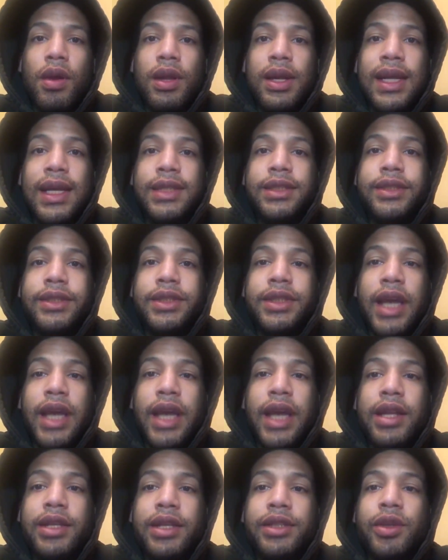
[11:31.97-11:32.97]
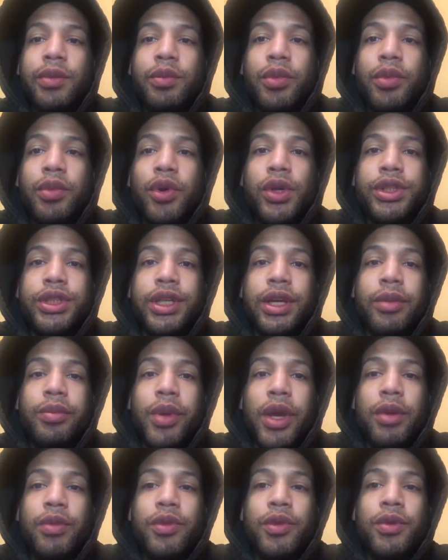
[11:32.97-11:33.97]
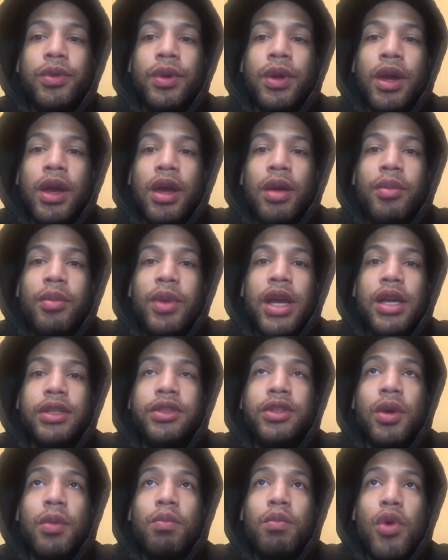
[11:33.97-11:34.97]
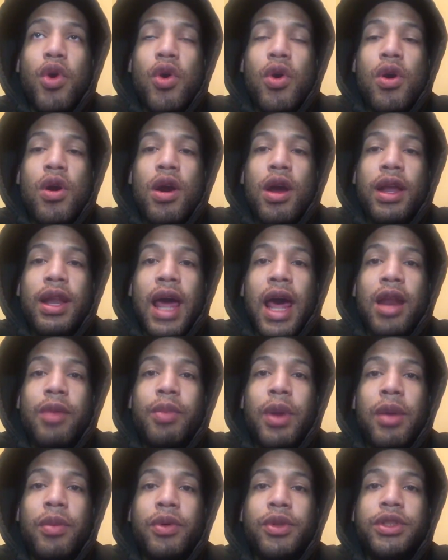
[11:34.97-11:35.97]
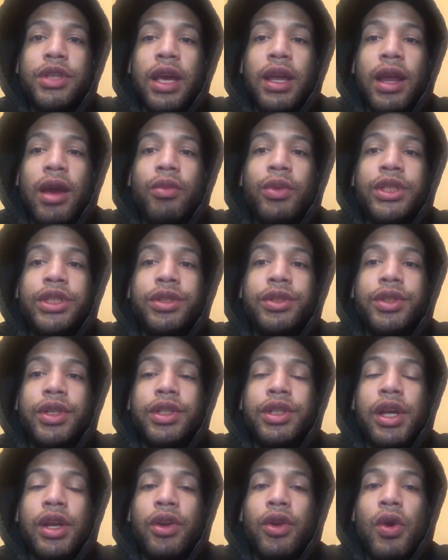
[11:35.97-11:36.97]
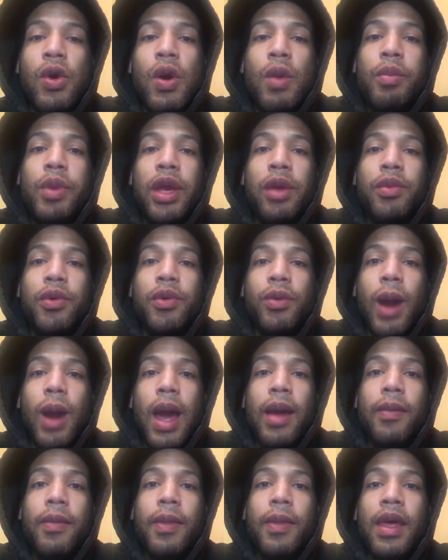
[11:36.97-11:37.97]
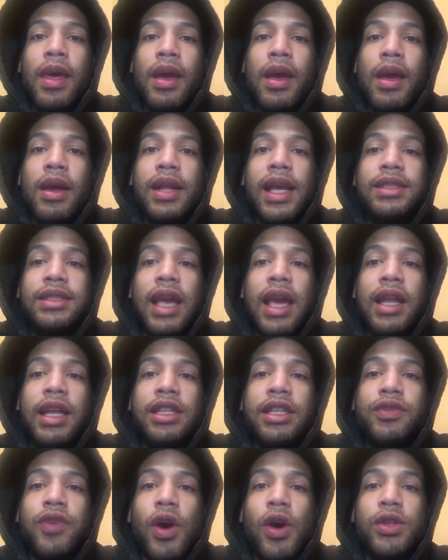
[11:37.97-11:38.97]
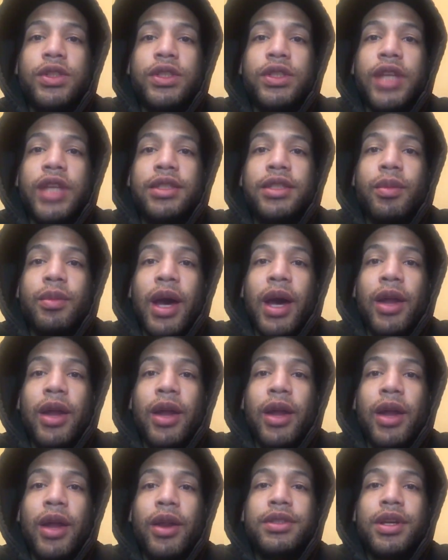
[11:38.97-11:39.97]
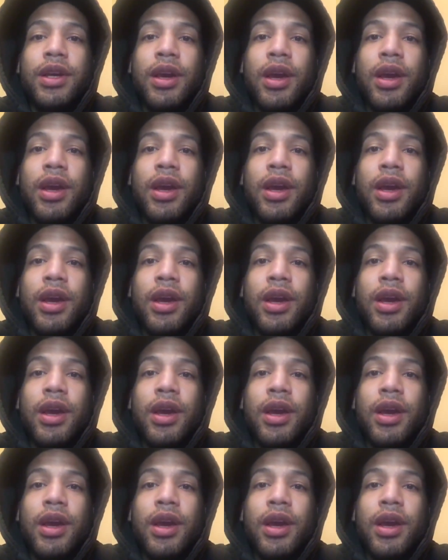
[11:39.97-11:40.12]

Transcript: Let's challenge the bullshit, people. Because a lot of people say that we should just ignore people, right? That say these false things about us.